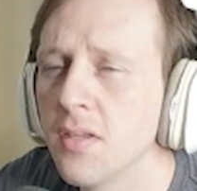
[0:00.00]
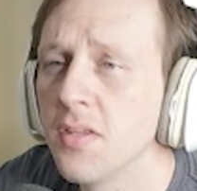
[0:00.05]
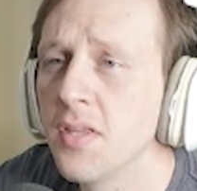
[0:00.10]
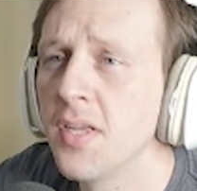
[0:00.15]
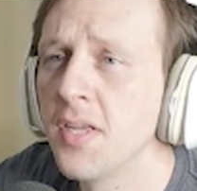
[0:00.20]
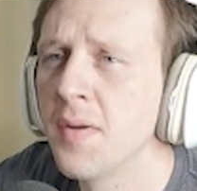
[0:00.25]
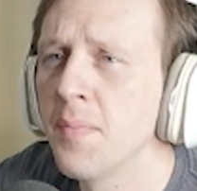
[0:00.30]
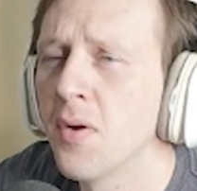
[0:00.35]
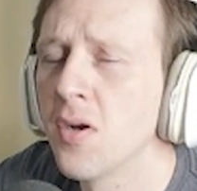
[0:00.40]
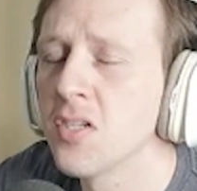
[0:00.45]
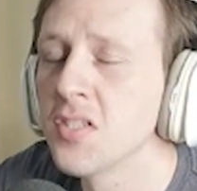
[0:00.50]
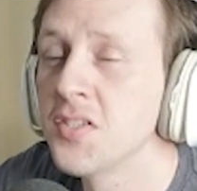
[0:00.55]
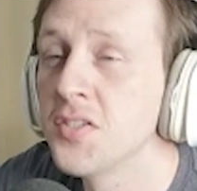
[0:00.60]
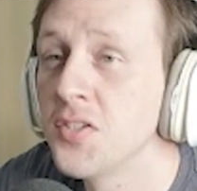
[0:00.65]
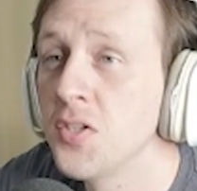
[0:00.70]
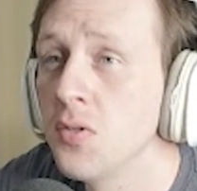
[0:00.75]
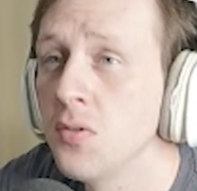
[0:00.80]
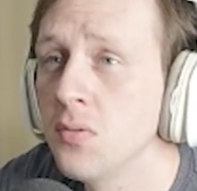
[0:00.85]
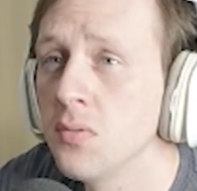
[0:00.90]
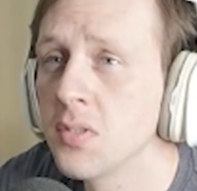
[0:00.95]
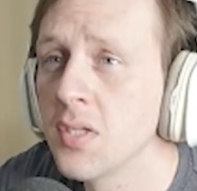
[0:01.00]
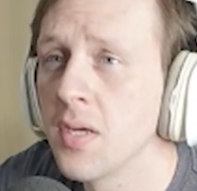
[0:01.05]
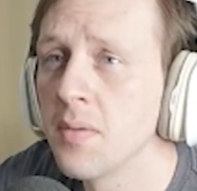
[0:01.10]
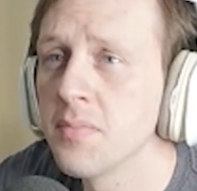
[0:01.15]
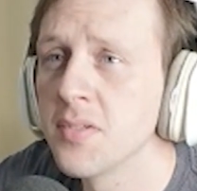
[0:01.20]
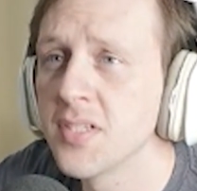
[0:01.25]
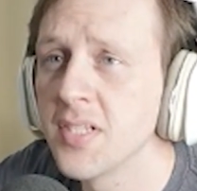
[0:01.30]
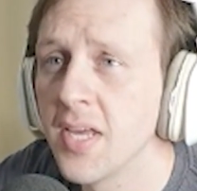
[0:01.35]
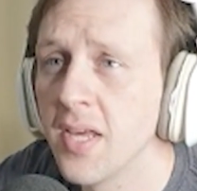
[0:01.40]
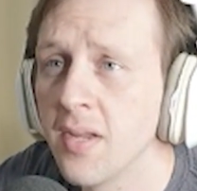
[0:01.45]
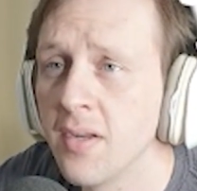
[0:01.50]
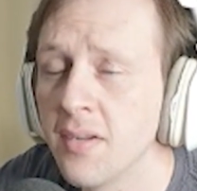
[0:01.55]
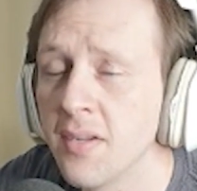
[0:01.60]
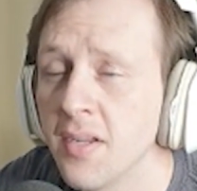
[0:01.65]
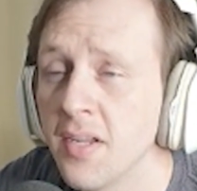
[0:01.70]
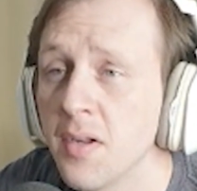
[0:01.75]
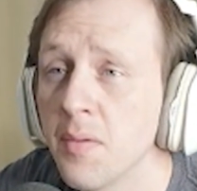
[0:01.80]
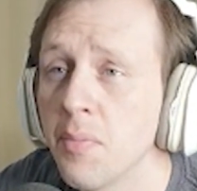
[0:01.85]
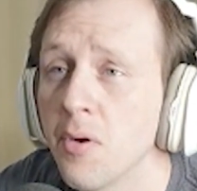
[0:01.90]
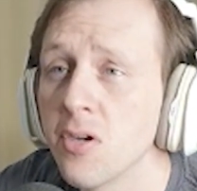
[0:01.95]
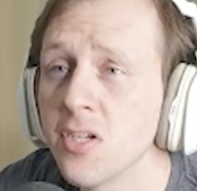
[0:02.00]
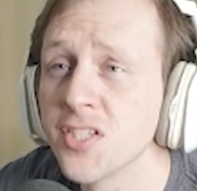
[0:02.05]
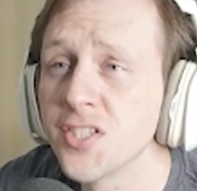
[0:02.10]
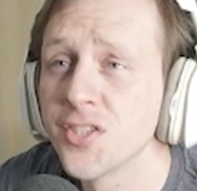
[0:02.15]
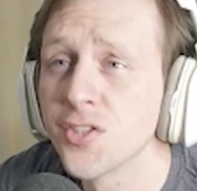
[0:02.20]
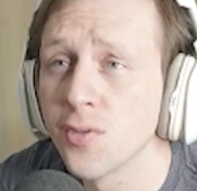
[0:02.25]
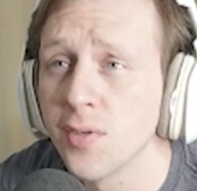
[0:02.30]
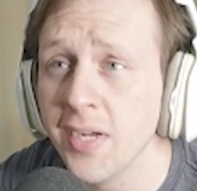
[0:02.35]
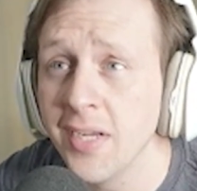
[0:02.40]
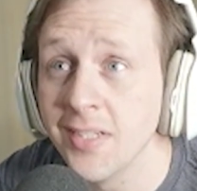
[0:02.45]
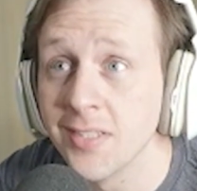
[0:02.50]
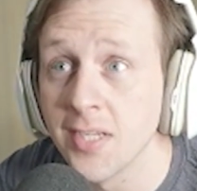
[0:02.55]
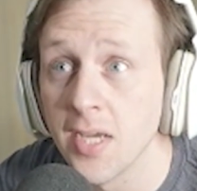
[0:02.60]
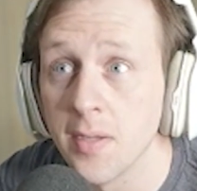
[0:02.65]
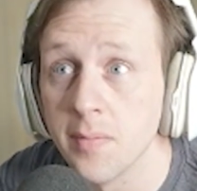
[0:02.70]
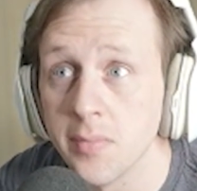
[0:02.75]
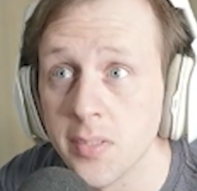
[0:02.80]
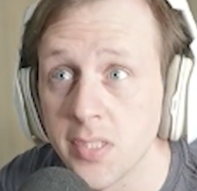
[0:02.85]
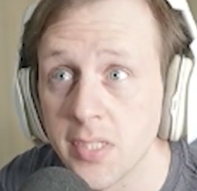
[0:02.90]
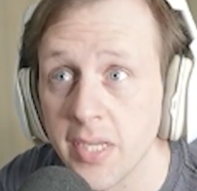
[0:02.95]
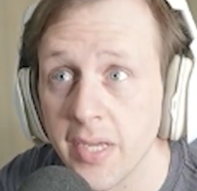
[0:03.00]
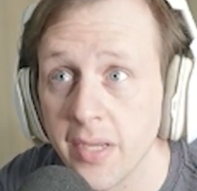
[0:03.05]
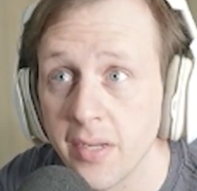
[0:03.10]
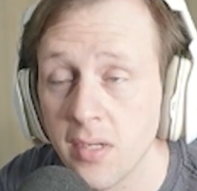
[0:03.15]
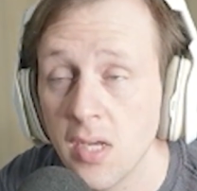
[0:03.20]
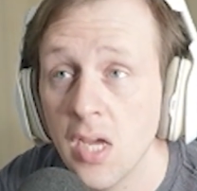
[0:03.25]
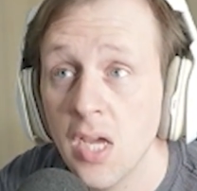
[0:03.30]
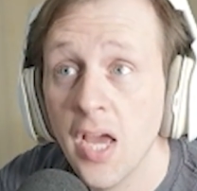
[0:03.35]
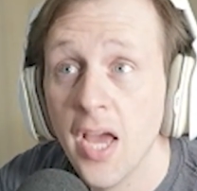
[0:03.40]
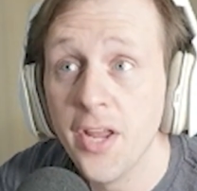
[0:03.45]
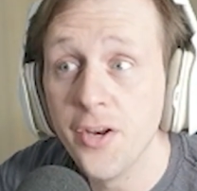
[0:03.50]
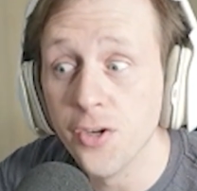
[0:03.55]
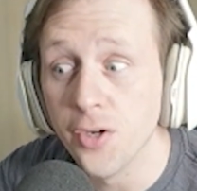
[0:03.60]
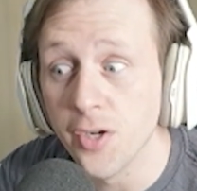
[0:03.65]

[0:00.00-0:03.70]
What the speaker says: and then a bonus 2 times 10, and then a bonus 3 times 10, and you're